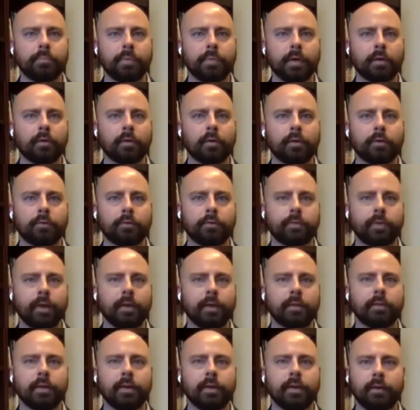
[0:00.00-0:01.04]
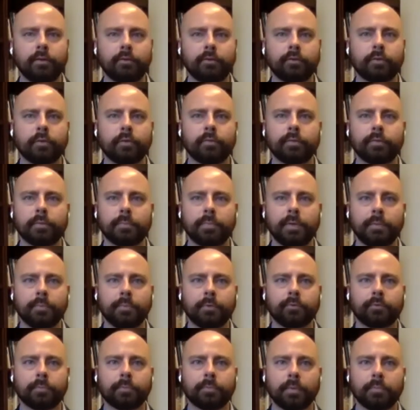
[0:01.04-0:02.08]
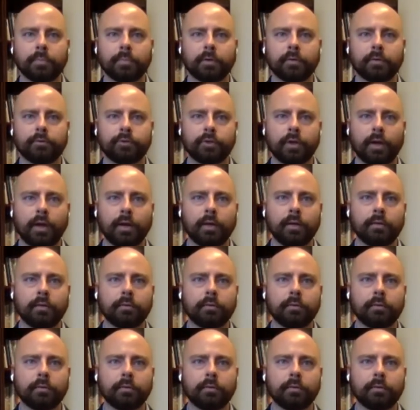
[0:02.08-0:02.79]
better understand the nature of the People's Republic of China,